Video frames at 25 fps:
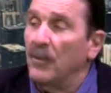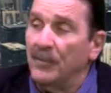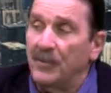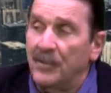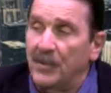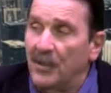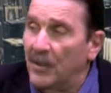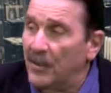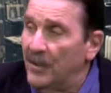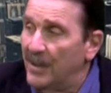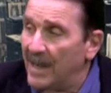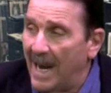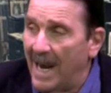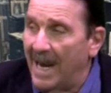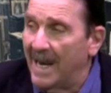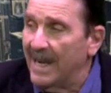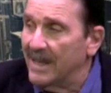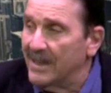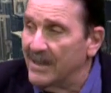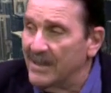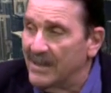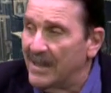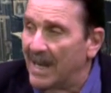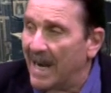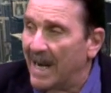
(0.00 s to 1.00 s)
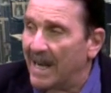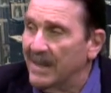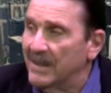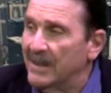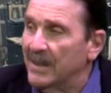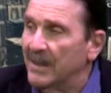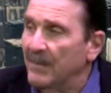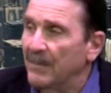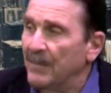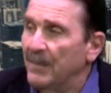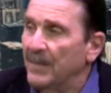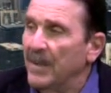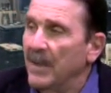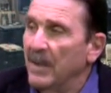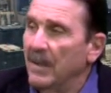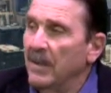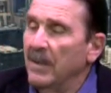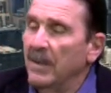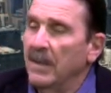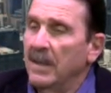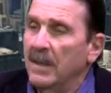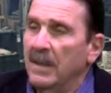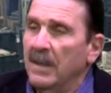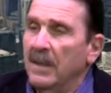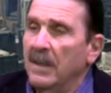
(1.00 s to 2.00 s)
no, the United States. No, but we're talking about Donald Trump,
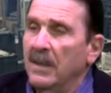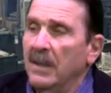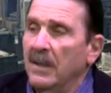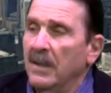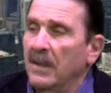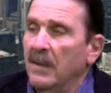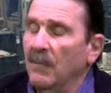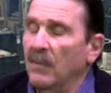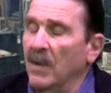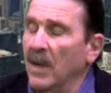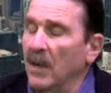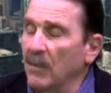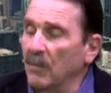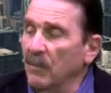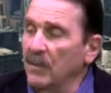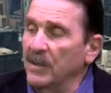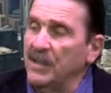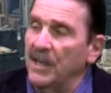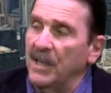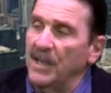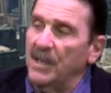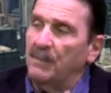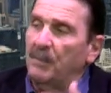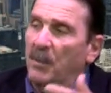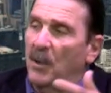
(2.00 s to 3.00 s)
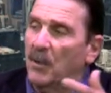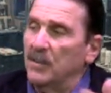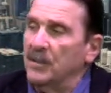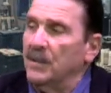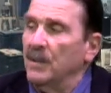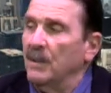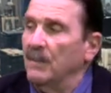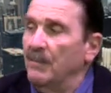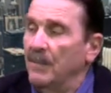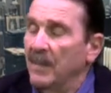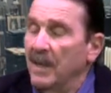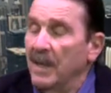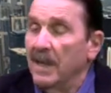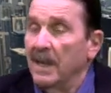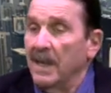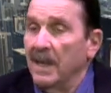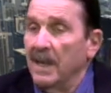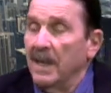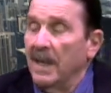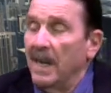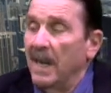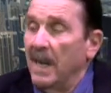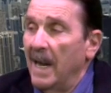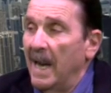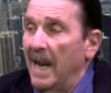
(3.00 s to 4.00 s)
though. Well, was he supposed to,
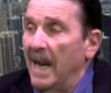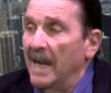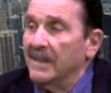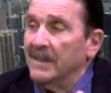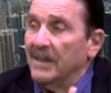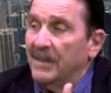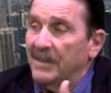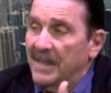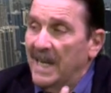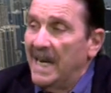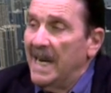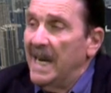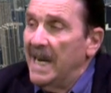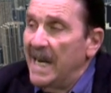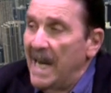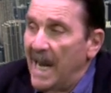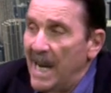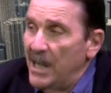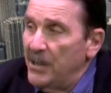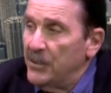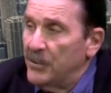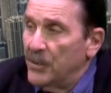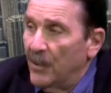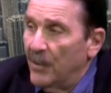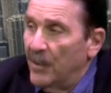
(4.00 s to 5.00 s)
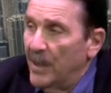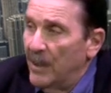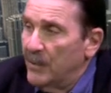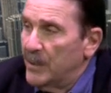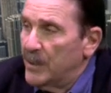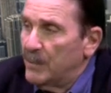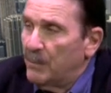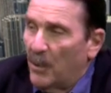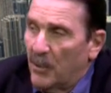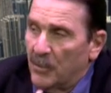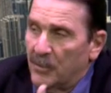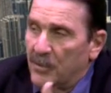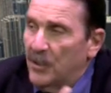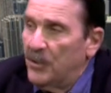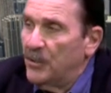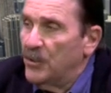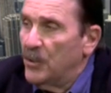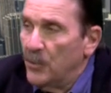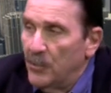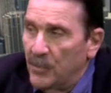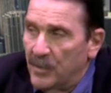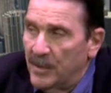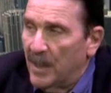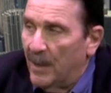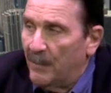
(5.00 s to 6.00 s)
as a teenager, he was supposed to
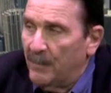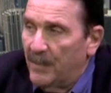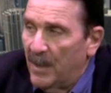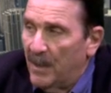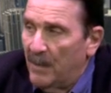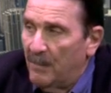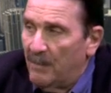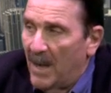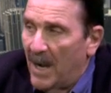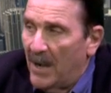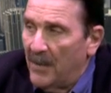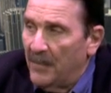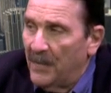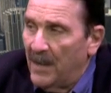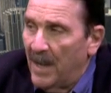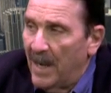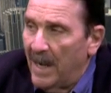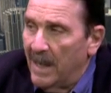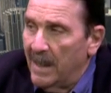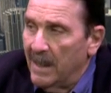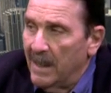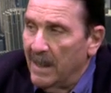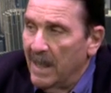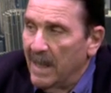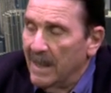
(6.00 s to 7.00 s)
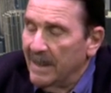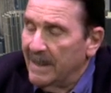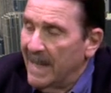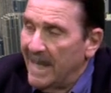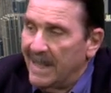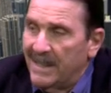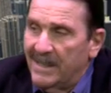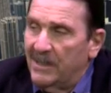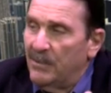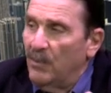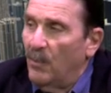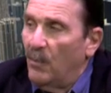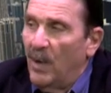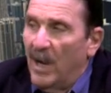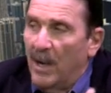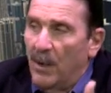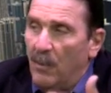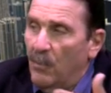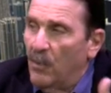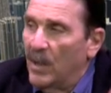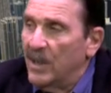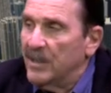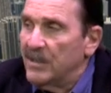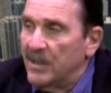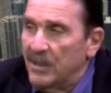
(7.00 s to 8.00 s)
do something about that? That's the way it
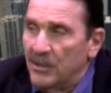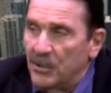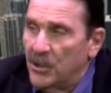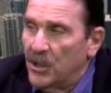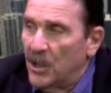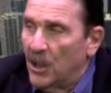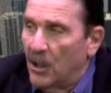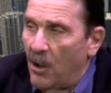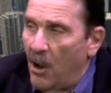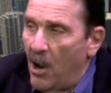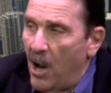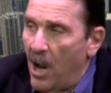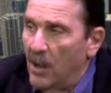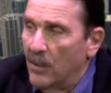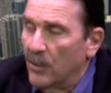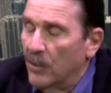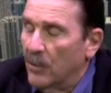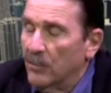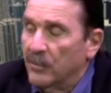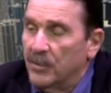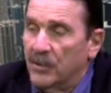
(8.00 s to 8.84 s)
was in Chicago.